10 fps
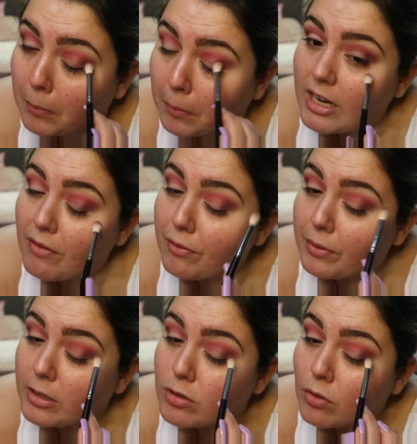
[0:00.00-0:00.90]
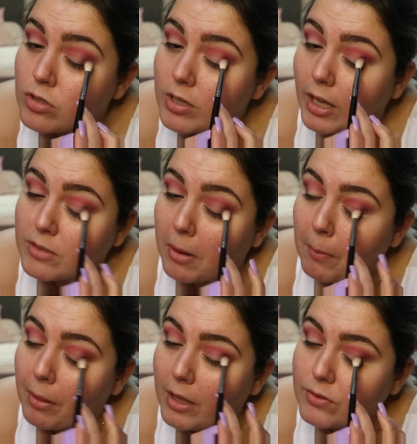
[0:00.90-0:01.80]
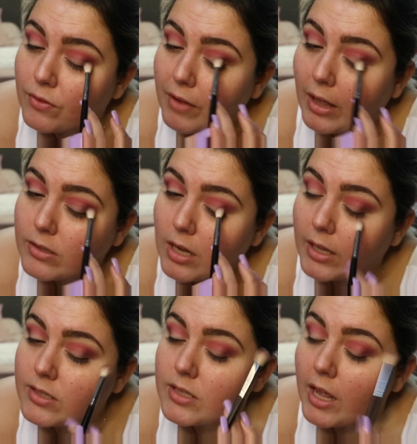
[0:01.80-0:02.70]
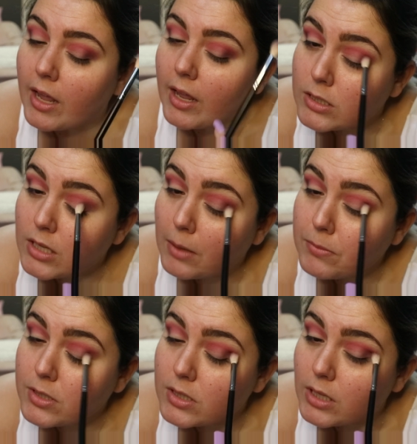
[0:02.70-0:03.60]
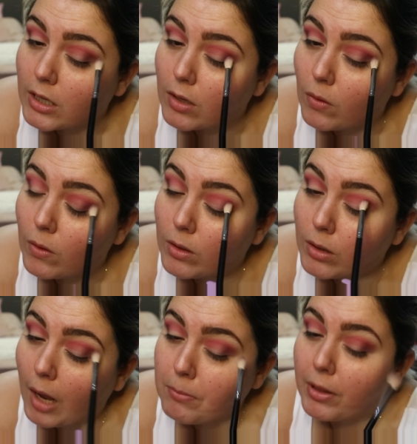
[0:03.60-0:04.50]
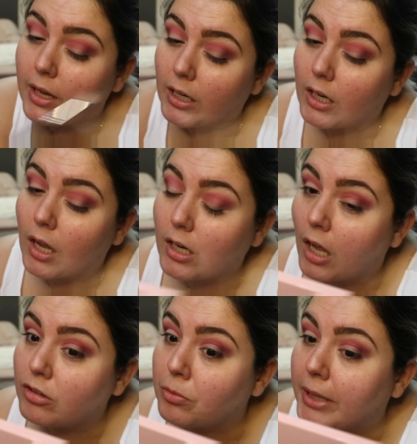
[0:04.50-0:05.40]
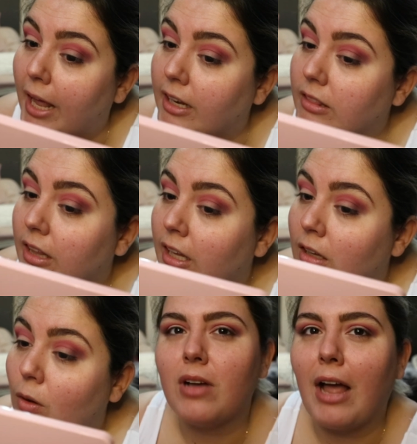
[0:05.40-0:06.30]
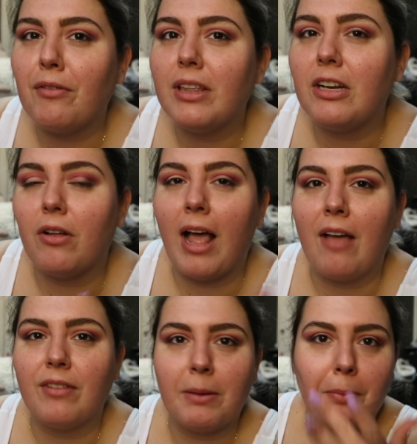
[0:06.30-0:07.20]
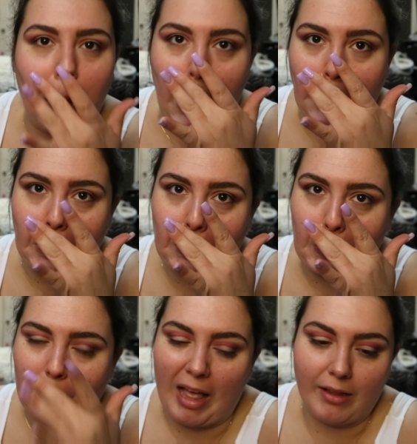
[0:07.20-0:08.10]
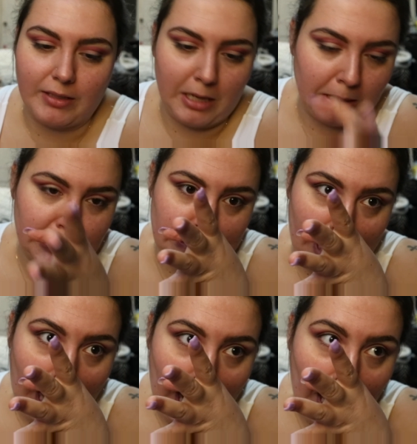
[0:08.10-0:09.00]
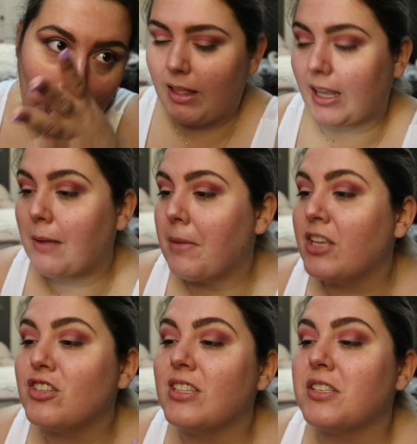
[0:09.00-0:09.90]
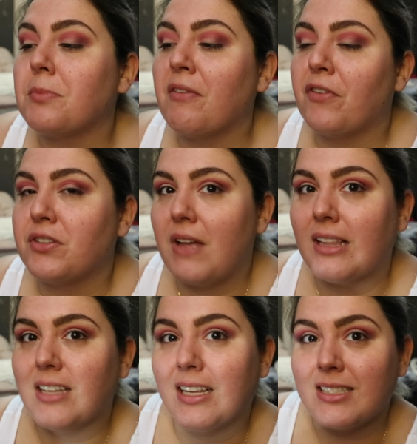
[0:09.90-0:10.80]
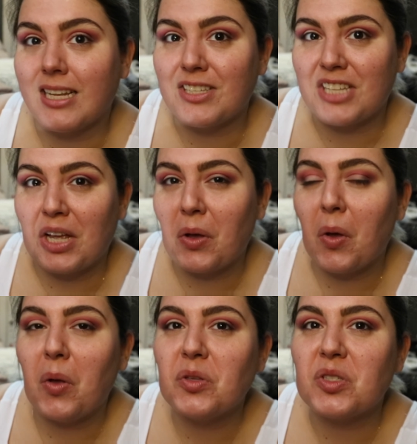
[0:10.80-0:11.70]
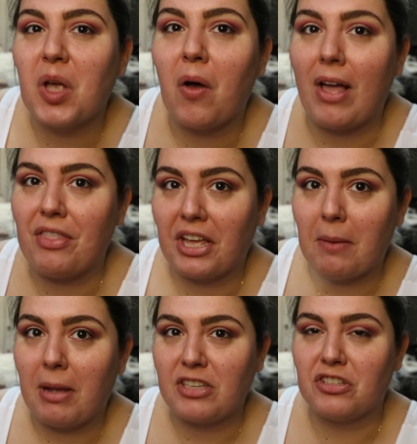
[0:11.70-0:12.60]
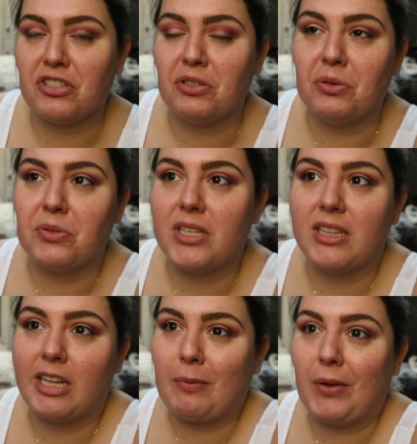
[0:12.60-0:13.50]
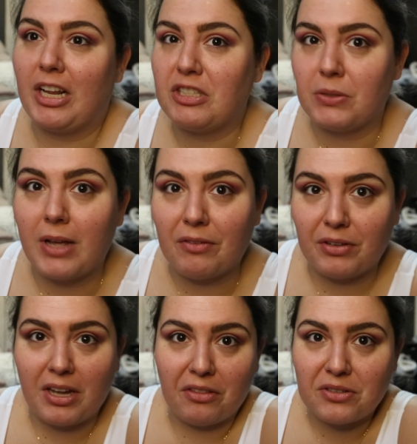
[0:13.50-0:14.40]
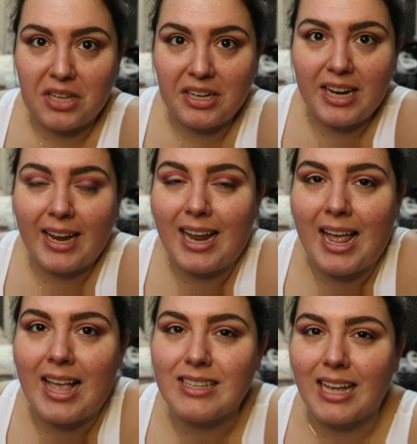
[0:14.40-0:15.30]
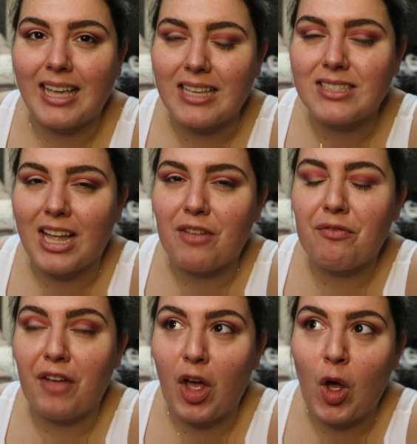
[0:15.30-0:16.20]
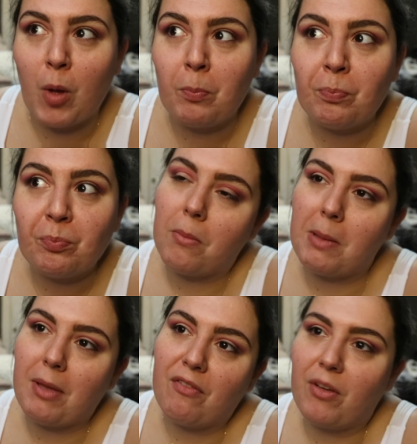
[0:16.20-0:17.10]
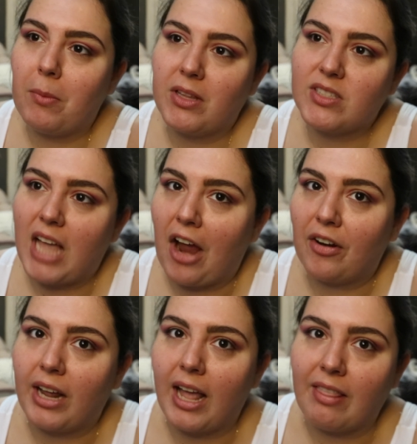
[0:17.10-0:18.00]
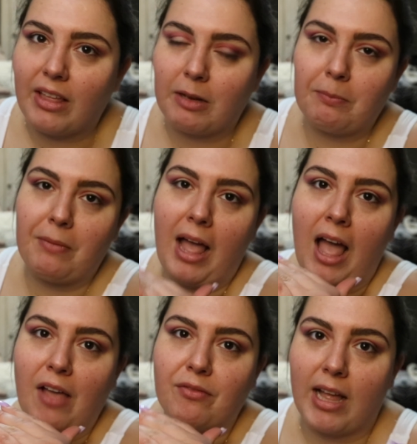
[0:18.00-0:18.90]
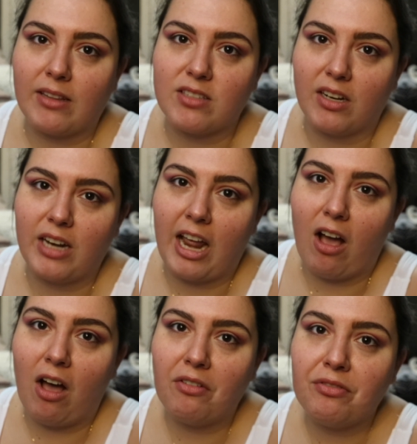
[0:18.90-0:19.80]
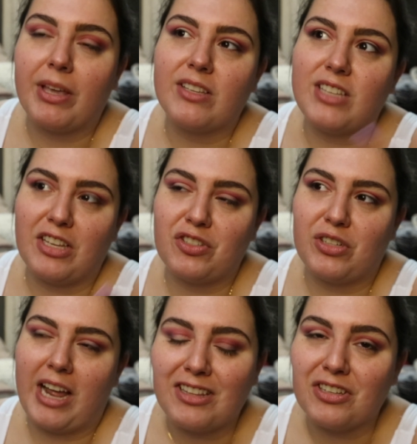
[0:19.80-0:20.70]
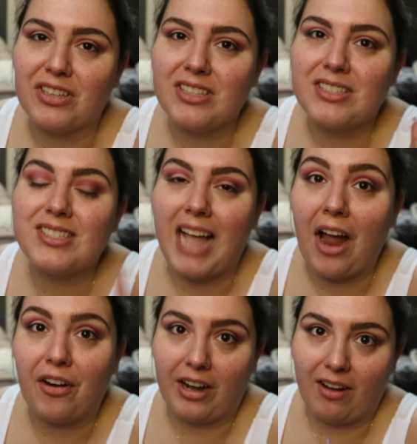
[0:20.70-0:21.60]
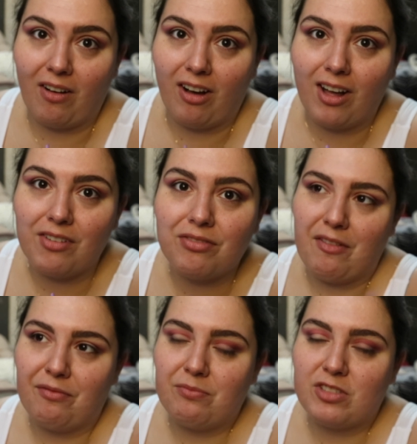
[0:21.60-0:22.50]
I never really told you guys my plans for Valentine's Day. Since I'm single, I'm planning on not doing anything, so I really don't have any plans for Valentine's Day. Like I mentioned, this is my first Valentine's Day single, so I think I might just use it like what I do every other Sunday is I guess like film, or maybe I'll film on Saturday and then have that Sunday off, because yesterday I took Saturday off and